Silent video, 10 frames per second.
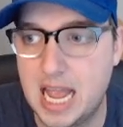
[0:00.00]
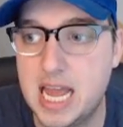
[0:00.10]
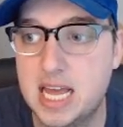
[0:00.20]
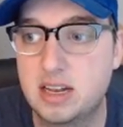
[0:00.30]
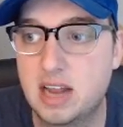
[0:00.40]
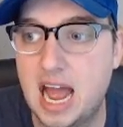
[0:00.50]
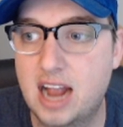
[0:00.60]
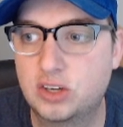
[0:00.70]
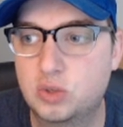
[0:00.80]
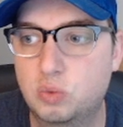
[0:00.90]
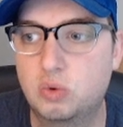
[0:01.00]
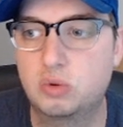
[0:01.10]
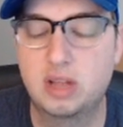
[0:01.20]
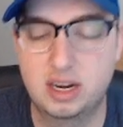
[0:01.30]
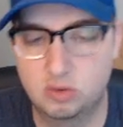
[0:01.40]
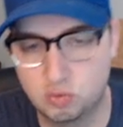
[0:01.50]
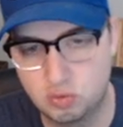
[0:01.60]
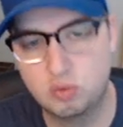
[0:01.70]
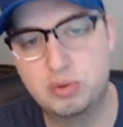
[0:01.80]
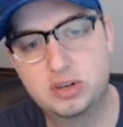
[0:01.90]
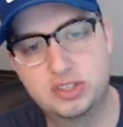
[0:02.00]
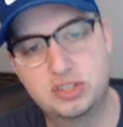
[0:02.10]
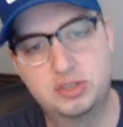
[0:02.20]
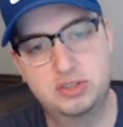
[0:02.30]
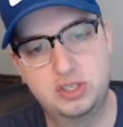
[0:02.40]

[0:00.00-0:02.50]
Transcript: in actual like rule book just